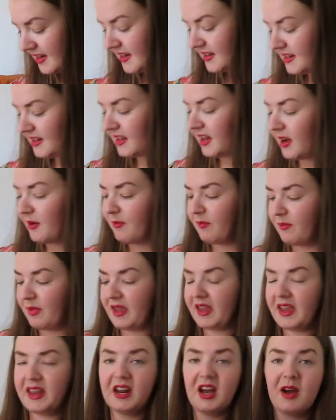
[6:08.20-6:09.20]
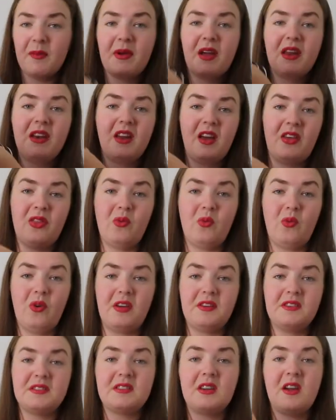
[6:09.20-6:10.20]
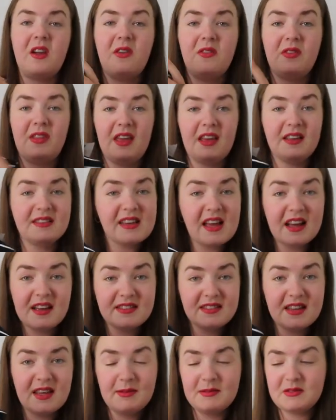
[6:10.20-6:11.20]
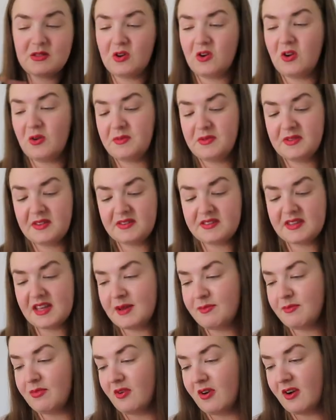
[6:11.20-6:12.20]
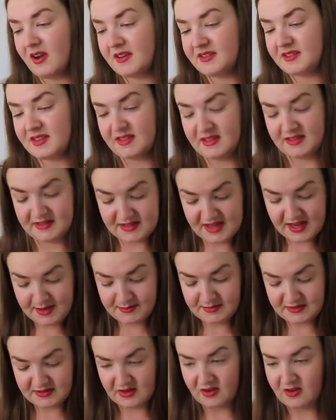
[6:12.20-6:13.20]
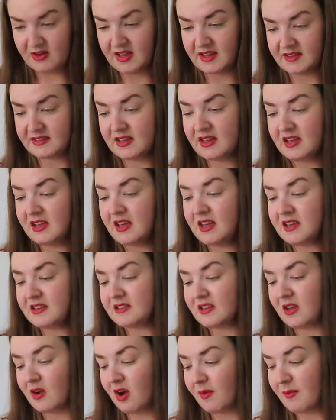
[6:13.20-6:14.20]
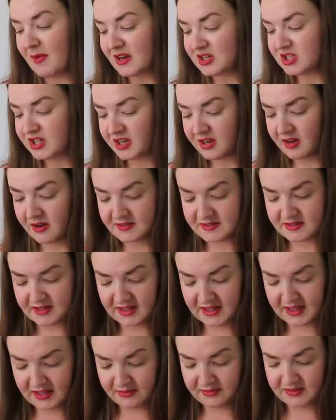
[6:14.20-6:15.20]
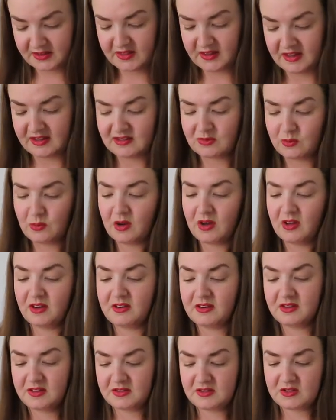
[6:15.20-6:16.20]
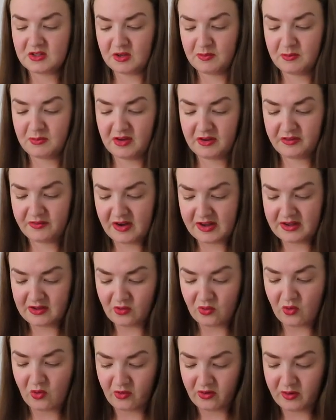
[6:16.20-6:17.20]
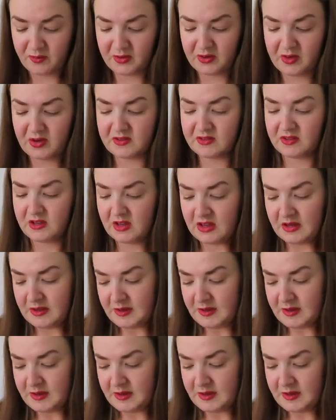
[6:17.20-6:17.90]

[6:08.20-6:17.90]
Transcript: ended up picking up another one. So the exact same top, the same price, in the same size. So I'm actually going to gift this one to my friend Laura because